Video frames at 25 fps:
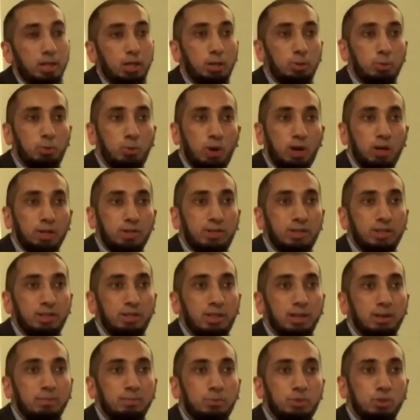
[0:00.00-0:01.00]
He
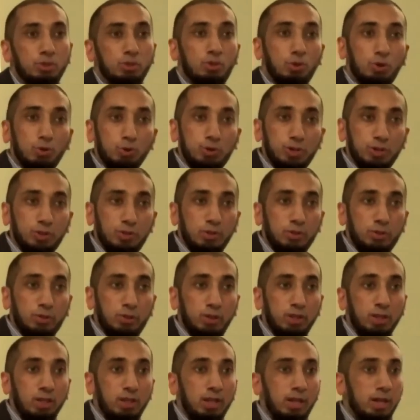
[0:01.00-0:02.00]
wanted them to go to the
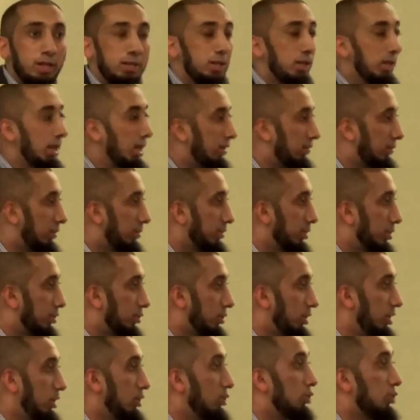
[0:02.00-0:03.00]
tree and eat from
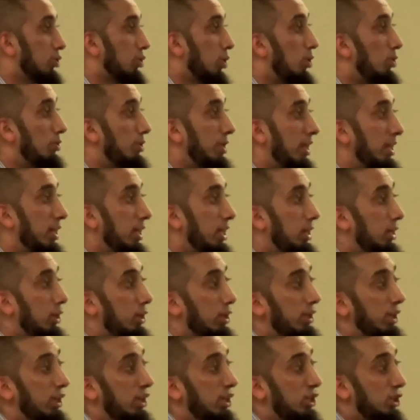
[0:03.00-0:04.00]
the tree so that He
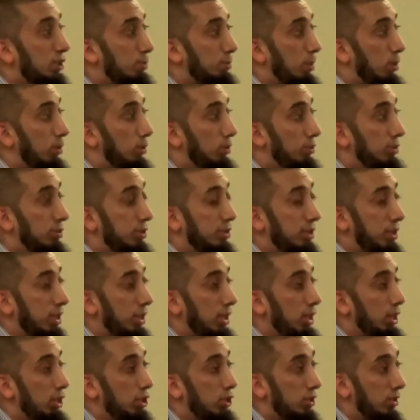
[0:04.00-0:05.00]
could expose
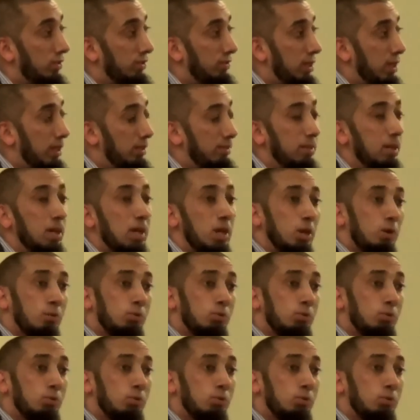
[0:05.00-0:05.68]
to each of them